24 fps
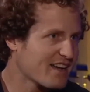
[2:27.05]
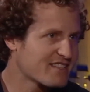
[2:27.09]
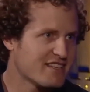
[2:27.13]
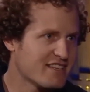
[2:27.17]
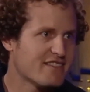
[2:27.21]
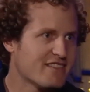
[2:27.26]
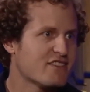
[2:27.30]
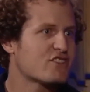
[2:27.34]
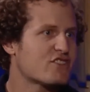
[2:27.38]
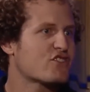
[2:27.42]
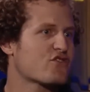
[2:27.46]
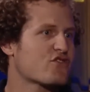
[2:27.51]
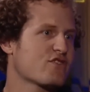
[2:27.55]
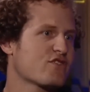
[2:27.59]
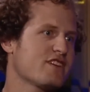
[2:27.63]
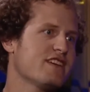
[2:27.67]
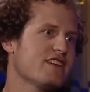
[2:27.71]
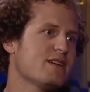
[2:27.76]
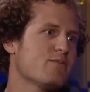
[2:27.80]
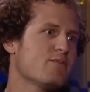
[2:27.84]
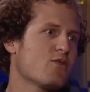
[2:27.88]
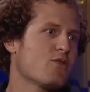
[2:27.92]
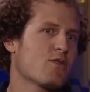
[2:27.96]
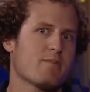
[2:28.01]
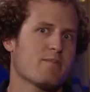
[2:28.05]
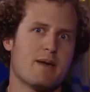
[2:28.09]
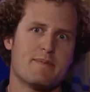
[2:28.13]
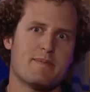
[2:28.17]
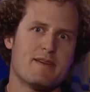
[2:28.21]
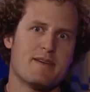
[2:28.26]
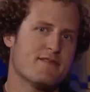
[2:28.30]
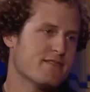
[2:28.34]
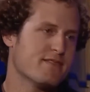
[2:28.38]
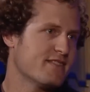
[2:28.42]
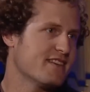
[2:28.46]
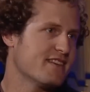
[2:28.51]
in the stream, or maybe
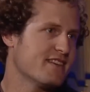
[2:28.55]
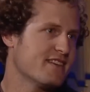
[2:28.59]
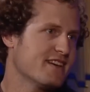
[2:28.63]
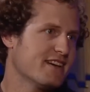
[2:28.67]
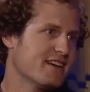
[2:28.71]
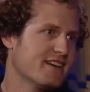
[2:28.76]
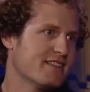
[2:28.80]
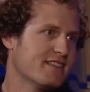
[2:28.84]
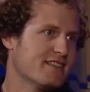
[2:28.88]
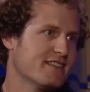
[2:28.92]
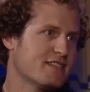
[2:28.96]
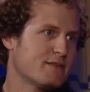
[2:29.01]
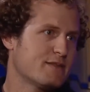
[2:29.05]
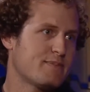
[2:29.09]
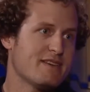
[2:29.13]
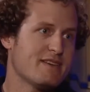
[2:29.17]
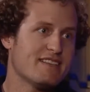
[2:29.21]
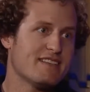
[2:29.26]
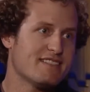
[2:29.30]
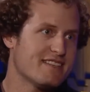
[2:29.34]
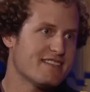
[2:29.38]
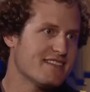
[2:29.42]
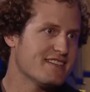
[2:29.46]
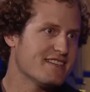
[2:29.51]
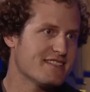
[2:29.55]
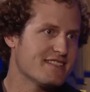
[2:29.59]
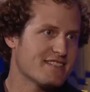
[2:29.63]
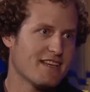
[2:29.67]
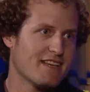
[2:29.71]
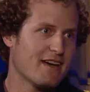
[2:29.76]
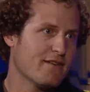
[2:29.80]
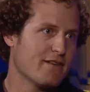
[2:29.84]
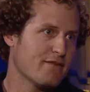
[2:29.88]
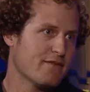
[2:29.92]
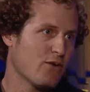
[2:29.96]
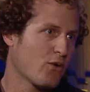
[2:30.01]
even the species
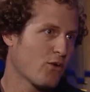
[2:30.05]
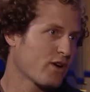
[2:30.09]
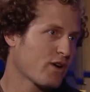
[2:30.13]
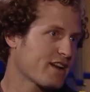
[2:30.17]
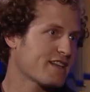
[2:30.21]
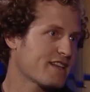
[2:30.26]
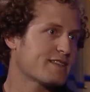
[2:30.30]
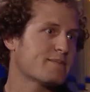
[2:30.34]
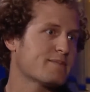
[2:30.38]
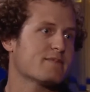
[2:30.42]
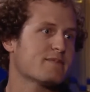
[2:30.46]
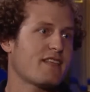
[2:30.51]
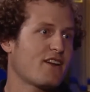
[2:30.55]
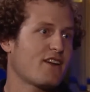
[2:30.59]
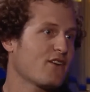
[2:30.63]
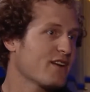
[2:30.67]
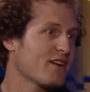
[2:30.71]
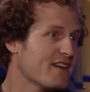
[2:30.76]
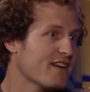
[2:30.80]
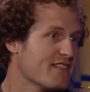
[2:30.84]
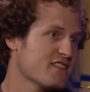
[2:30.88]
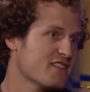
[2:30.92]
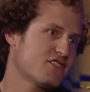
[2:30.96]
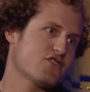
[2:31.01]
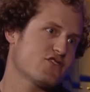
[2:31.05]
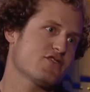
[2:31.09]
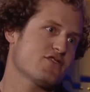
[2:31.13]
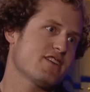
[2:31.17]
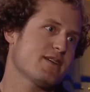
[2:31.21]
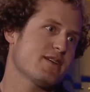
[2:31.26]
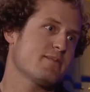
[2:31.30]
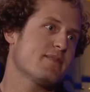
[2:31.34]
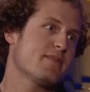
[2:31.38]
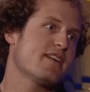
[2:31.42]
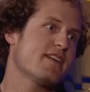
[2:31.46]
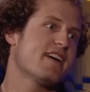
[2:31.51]
of organisms that are in the
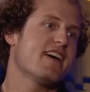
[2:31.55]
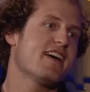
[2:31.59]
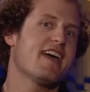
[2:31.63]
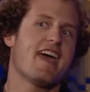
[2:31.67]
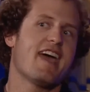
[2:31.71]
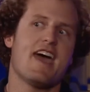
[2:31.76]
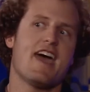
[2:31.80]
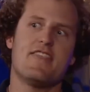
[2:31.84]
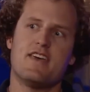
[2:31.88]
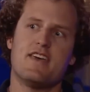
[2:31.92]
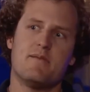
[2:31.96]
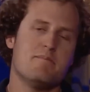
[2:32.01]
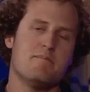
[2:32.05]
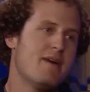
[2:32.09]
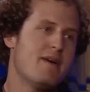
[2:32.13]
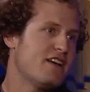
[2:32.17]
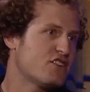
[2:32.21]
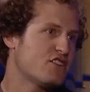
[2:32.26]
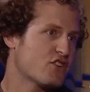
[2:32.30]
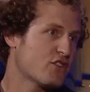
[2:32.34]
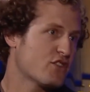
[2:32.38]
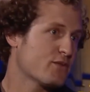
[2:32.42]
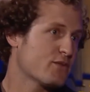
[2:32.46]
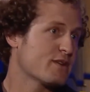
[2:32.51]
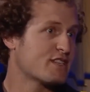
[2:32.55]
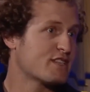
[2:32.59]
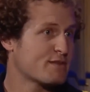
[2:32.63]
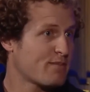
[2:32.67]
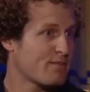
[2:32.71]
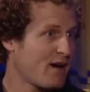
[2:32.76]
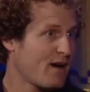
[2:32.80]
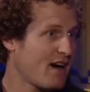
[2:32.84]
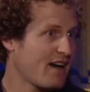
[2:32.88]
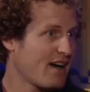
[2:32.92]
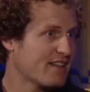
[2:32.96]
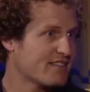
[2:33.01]
stream, and then measure the
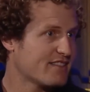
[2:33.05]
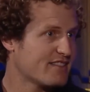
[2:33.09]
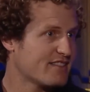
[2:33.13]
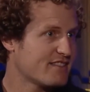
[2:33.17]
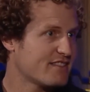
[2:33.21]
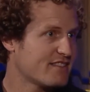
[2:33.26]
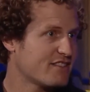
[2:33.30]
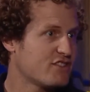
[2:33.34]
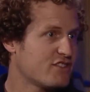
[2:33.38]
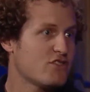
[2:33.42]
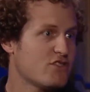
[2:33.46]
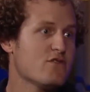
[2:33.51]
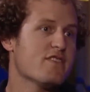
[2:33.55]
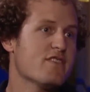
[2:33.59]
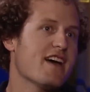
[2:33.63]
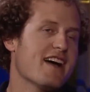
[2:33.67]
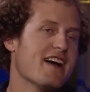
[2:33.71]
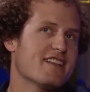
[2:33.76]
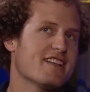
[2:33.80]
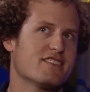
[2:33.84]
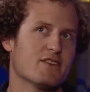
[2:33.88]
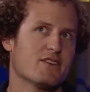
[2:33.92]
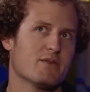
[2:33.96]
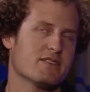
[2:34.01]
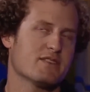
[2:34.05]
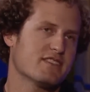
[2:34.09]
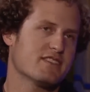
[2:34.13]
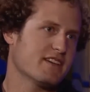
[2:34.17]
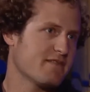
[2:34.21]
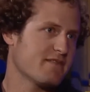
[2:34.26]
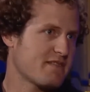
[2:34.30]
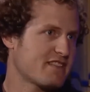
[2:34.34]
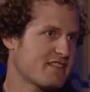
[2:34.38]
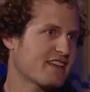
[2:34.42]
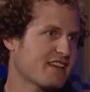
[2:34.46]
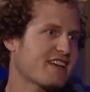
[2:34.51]
response to that. So it's
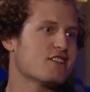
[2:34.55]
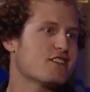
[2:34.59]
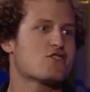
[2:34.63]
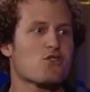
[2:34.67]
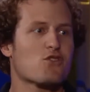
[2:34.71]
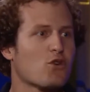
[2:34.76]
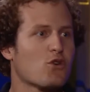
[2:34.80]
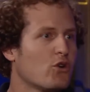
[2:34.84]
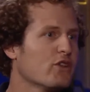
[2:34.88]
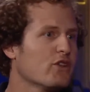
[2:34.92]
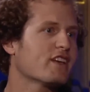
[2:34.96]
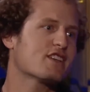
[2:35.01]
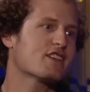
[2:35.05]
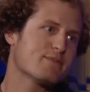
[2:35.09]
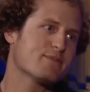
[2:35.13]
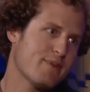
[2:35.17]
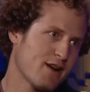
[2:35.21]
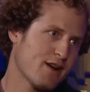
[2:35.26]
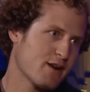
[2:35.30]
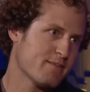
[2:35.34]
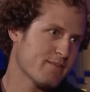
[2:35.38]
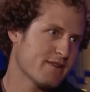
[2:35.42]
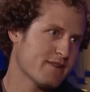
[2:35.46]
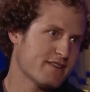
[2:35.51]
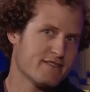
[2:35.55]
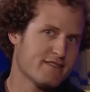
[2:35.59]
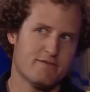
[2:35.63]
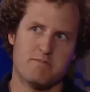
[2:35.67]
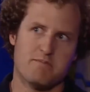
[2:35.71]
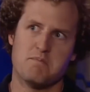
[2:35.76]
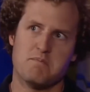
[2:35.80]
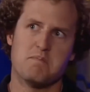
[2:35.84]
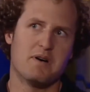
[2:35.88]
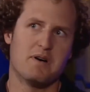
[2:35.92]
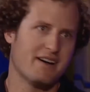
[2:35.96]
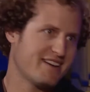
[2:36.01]
a controlled experiment,
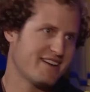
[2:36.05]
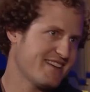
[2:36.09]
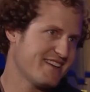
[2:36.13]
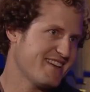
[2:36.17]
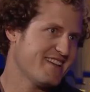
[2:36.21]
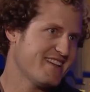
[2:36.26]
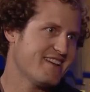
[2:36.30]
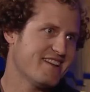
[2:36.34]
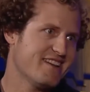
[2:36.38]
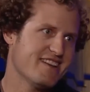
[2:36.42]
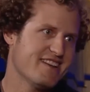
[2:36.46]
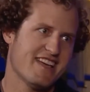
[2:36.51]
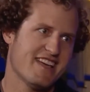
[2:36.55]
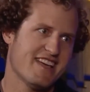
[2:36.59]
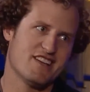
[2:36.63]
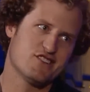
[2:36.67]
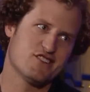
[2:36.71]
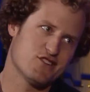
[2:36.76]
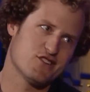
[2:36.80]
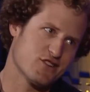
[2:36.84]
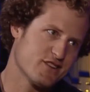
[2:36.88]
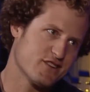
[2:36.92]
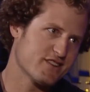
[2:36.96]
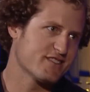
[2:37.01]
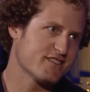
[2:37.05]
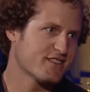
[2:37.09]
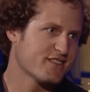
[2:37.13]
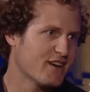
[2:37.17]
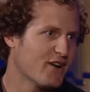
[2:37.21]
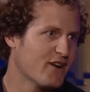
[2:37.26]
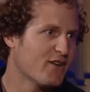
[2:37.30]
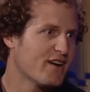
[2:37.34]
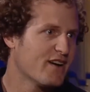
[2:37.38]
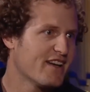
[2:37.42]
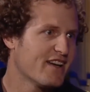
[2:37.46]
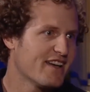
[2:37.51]
but in nature. So
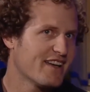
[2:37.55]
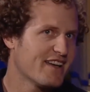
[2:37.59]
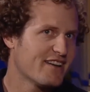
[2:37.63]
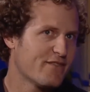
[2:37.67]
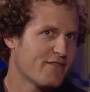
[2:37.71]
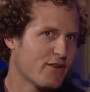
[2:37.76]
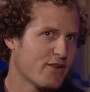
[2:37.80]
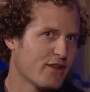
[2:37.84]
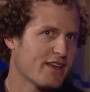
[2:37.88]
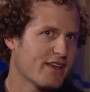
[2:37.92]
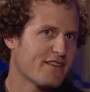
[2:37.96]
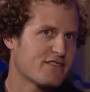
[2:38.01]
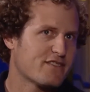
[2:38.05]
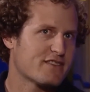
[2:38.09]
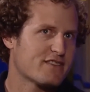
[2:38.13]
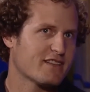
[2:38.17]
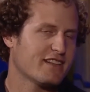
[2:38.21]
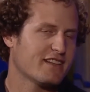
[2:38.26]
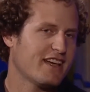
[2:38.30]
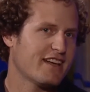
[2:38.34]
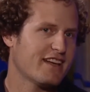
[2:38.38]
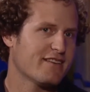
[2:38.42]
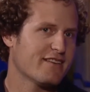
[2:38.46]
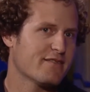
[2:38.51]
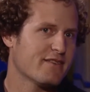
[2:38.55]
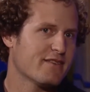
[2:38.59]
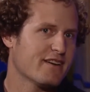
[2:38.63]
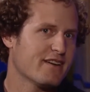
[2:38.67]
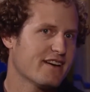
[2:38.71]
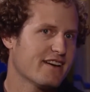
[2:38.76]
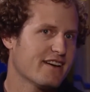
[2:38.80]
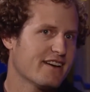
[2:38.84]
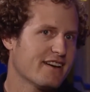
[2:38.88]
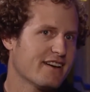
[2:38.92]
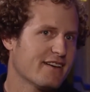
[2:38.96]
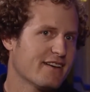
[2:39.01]
it really gives us a lot
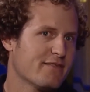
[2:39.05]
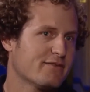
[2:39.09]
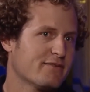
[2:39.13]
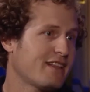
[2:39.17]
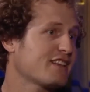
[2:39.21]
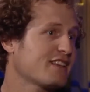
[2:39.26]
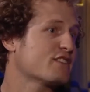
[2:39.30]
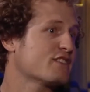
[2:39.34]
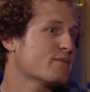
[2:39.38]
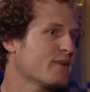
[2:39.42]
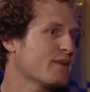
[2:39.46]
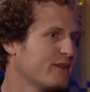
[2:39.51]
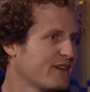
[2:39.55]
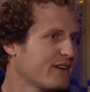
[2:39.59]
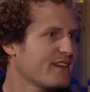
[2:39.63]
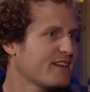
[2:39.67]
of flexibility.